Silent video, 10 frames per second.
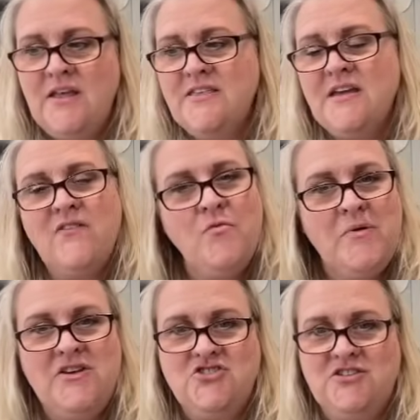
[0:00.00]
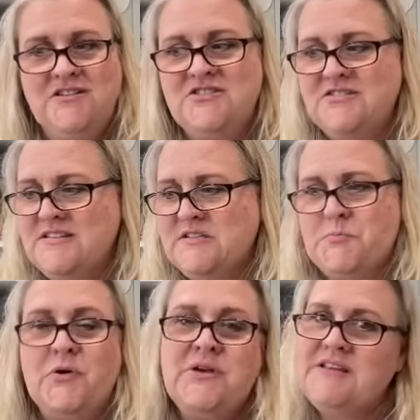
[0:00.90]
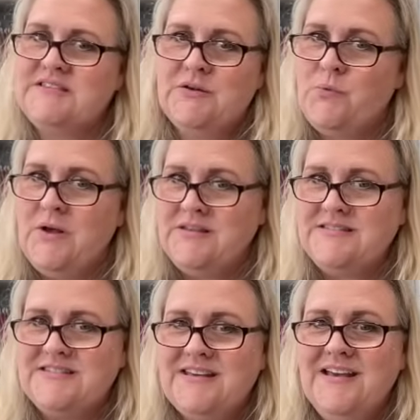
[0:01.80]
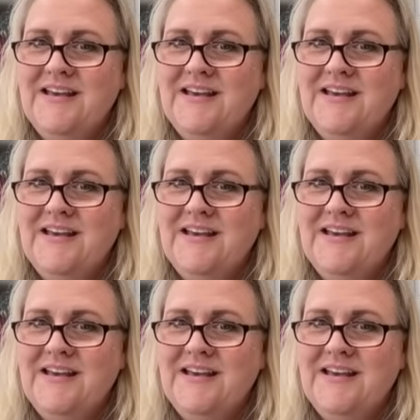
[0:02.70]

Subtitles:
I think everybody should at least experience it once.